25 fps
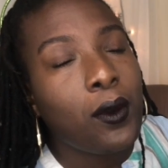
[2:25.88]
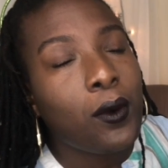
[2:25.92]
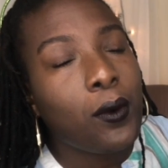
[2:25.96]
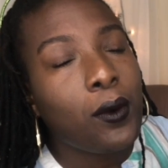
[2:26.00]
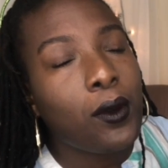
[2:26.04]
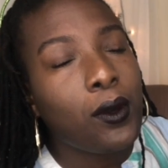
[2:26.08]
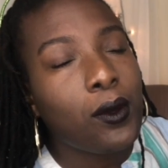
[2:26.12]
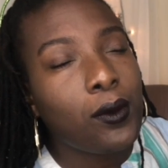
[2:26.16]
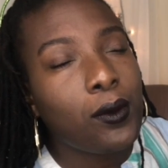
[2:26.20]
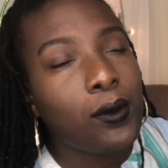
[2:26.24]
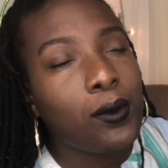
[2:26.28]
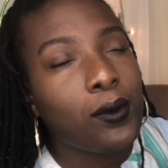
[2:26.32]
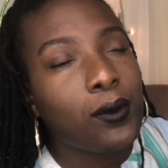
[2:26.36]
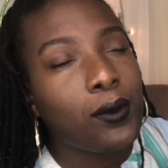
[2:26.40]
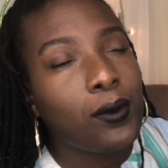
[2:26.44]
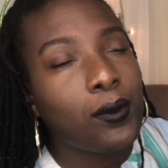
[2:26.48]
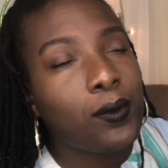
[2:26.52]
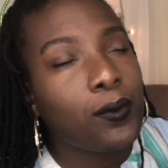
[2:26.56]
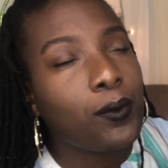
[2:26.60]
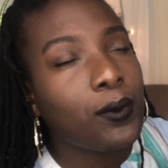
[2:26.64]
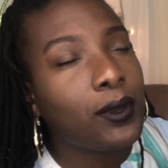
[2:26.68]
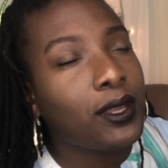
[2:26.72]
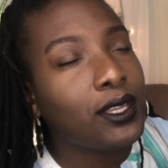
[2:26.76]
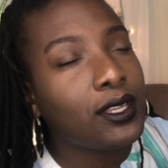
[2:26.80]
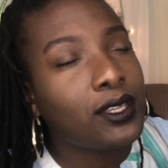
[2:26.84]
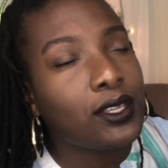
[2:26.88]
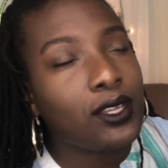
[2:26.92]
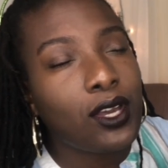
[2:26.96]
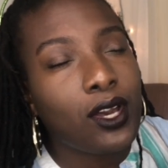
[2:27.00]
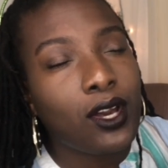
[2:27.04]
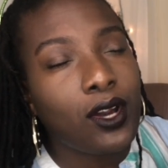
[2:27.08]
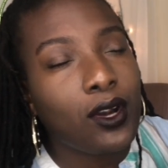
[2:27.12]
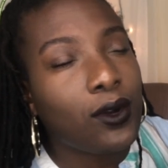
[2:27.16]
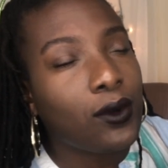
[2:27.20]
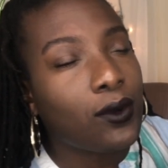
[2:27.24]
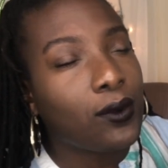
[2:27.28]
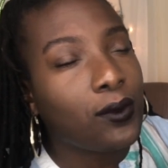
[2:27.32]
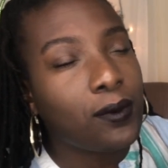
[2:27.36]
whew, we
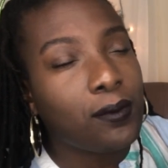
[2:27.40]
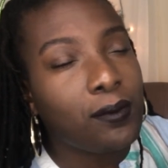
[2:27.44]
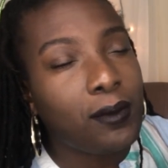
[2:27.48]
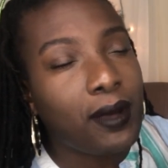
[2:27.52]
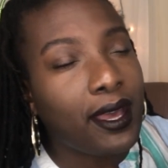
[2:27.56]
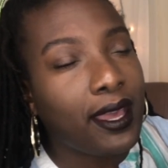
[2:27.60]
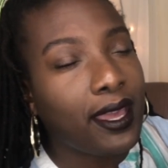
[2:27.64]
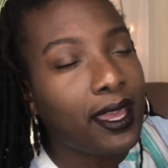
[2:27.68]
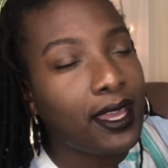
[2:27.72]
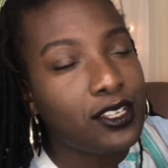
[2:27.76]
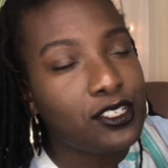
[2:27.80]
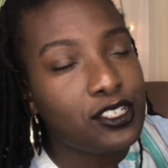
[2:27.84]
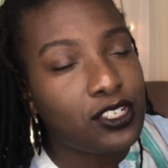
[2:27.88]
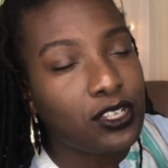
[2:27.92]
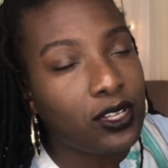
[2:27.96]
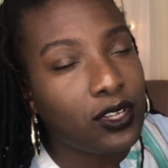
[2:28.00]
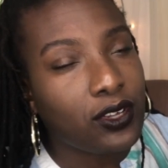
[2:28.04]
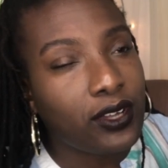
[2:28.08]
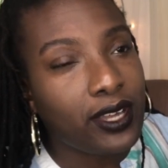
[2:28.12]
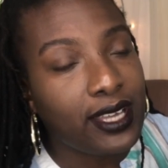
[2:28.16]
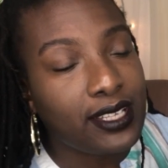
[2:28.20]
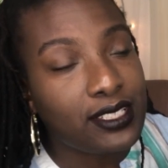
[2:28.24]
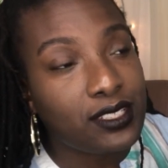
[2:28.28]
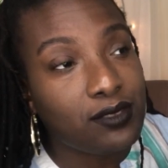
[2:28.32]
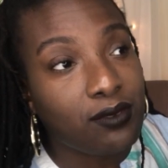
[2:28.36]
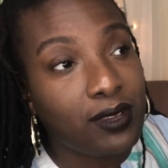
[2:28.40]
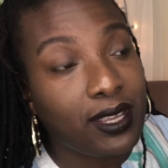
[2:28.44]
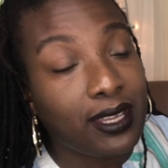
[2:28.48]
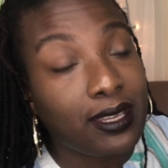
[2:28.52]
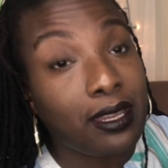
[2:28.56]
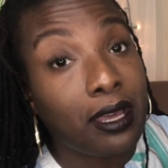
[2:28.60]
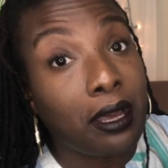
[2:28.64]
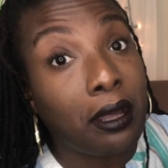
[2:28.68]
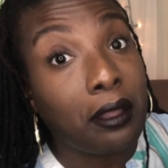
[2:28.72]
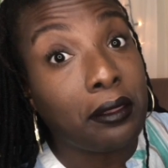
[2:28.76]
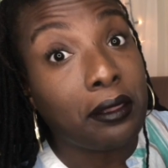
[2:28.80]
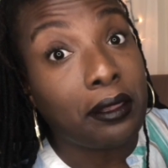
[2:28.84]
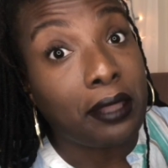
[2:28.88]
know Maya Angelou has
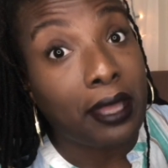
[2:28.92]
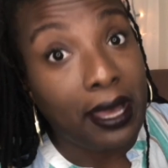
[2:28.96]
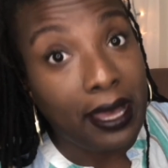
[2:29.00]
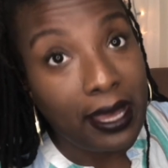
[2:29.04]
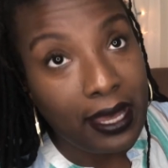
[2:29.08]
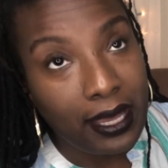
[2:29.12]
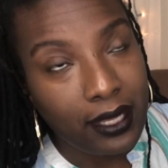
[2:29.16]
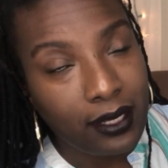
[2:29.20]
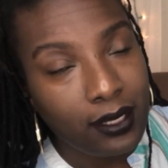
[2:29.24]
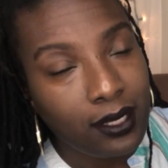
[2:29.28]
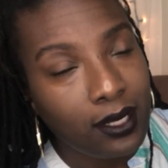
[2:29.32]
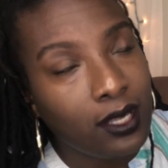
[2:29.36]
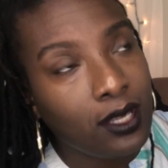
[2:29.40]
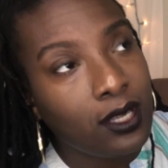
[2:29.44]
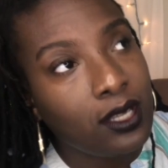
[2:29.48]
written a lot.